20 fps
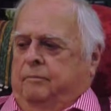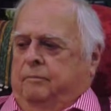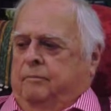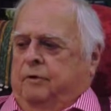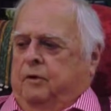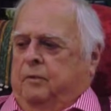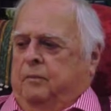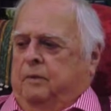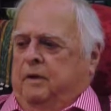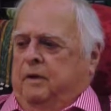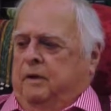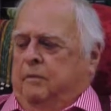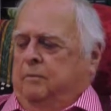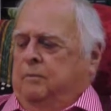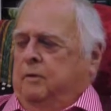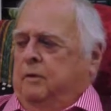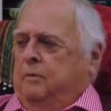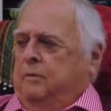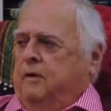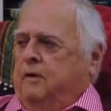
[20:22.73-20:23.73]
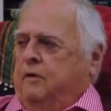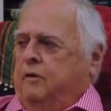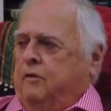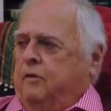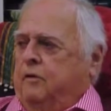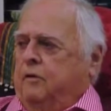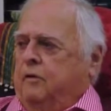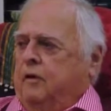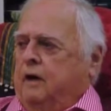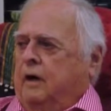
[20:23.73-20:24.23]
put me, put me
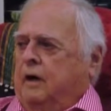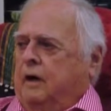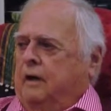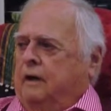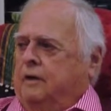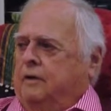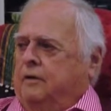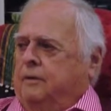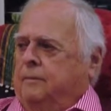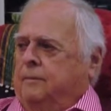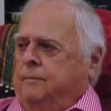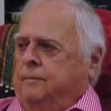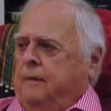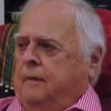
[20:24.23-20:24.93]
through college